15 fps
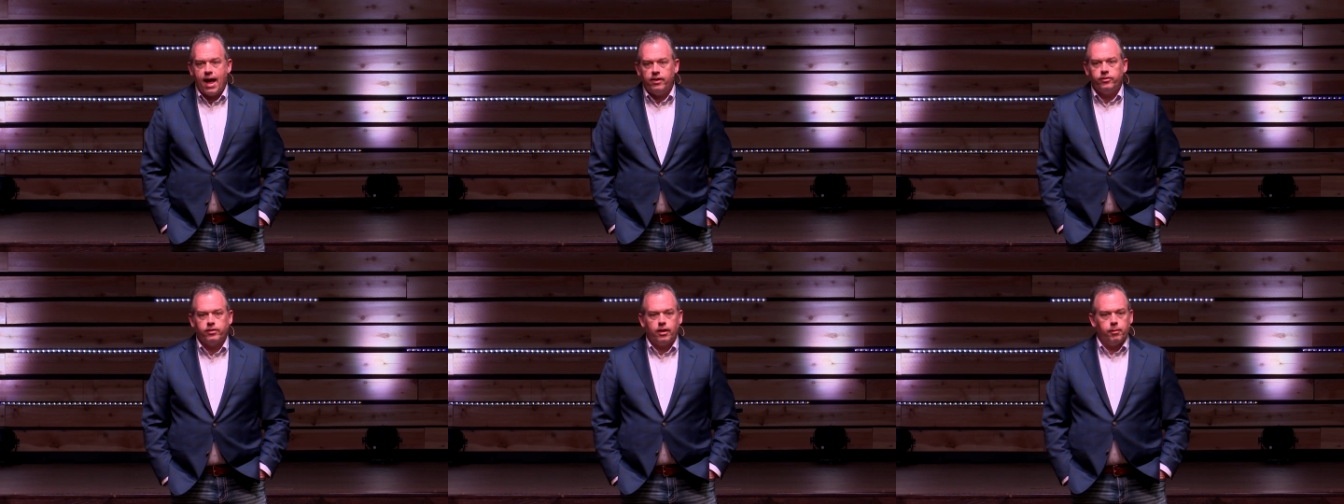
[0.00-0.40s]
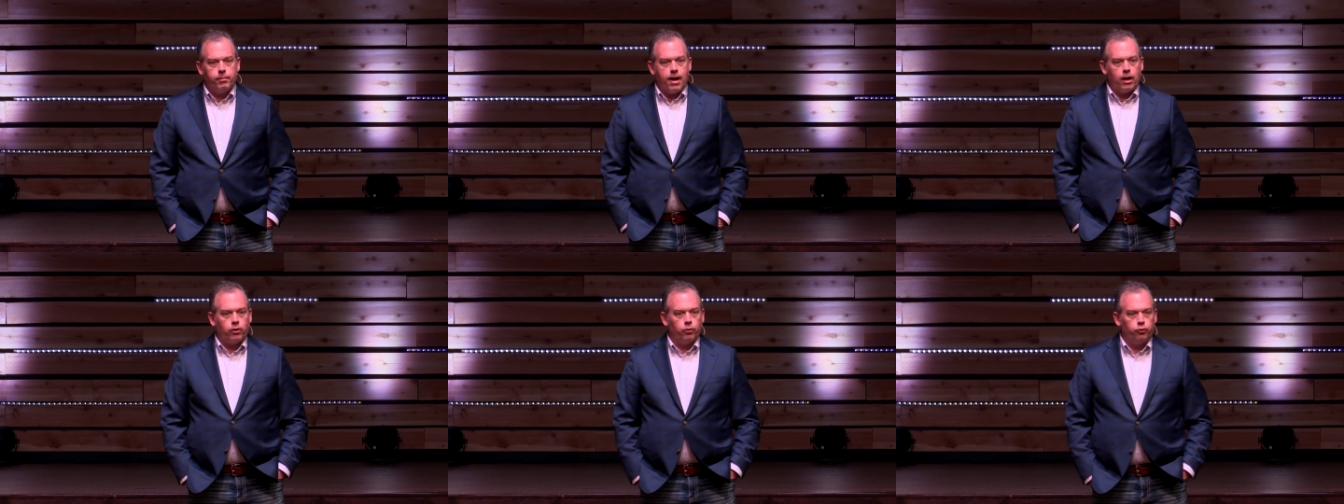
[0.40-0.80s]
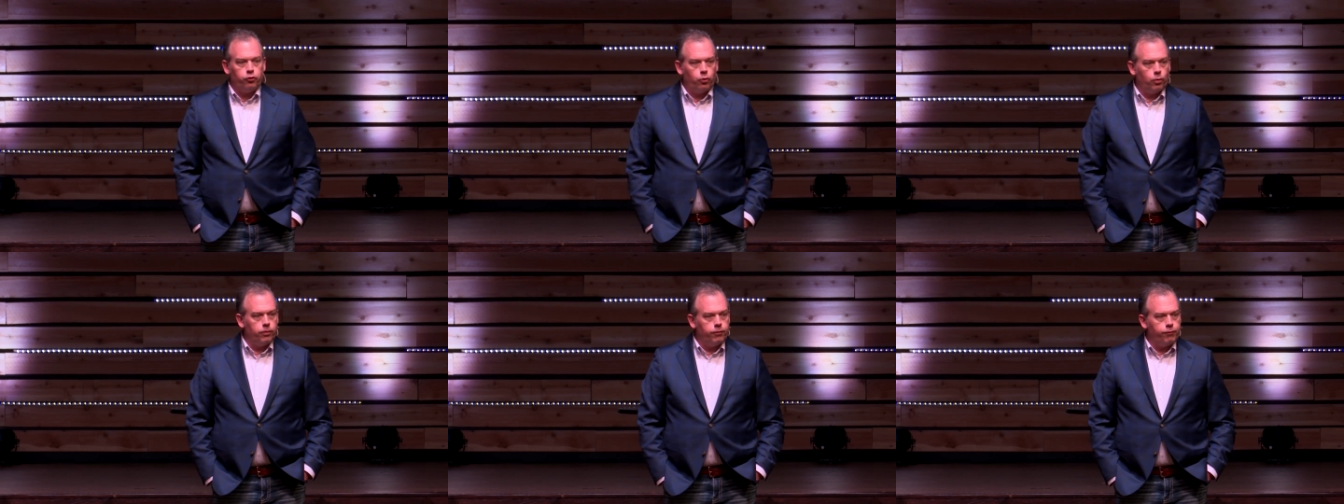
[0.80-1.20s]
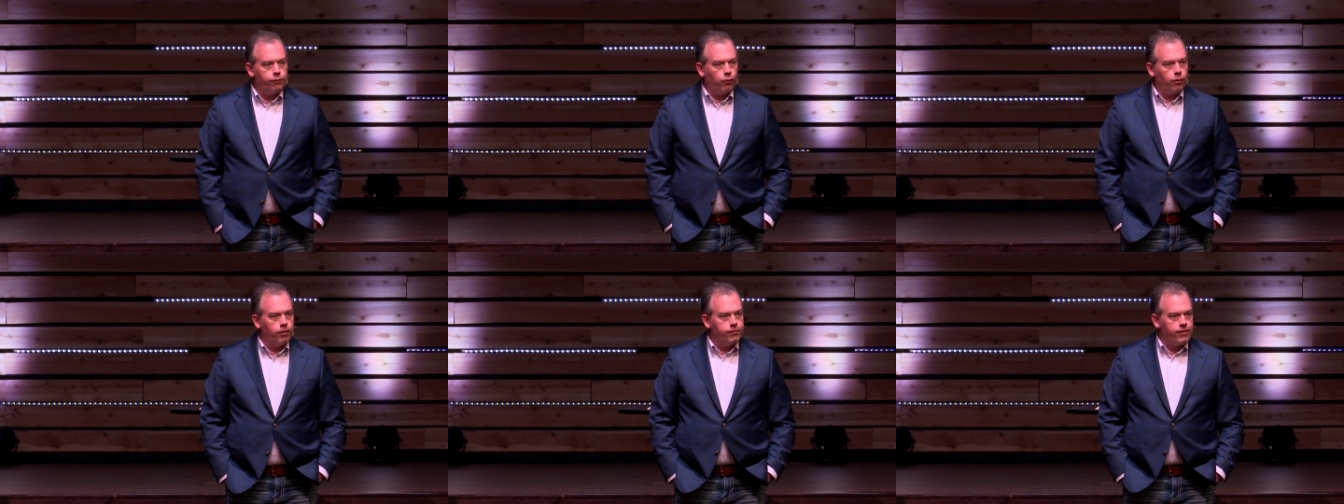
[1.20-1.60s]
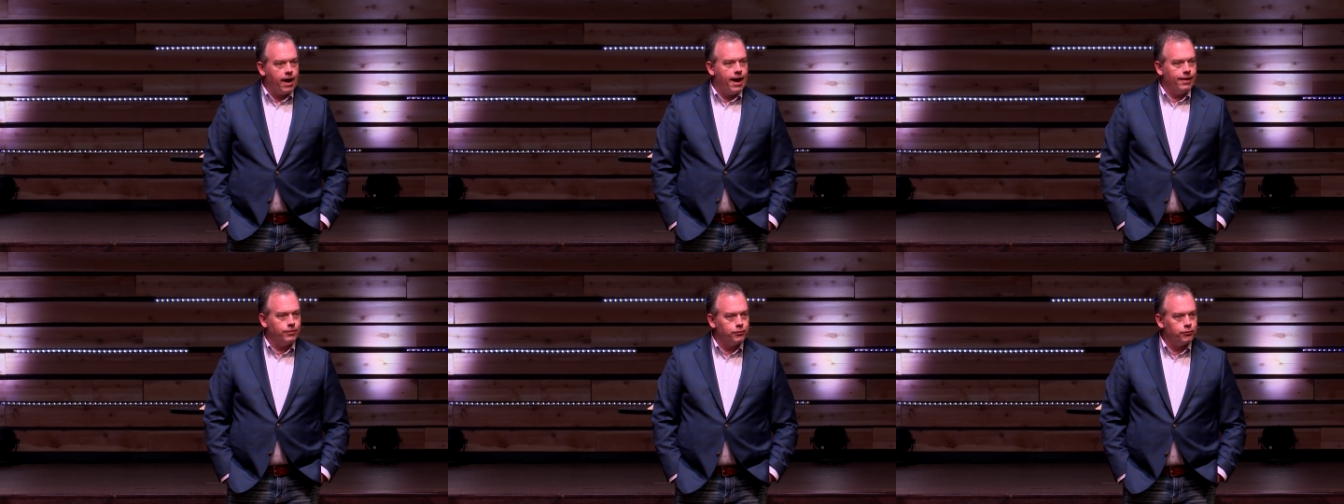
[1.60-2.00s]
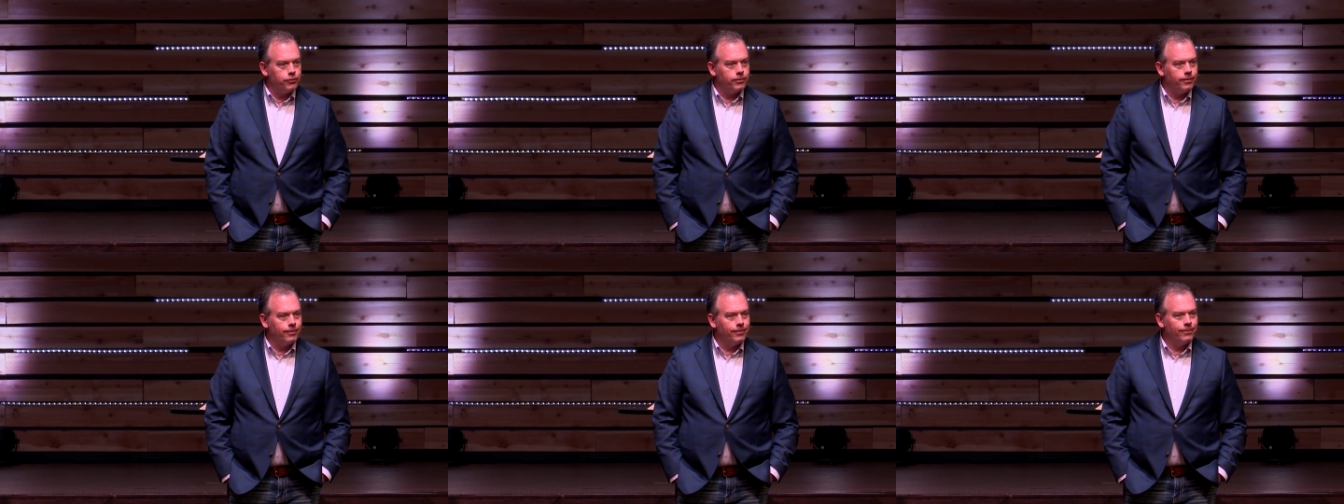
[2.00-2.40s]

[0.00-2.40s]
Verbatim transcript: asking Michael Jordan for advice.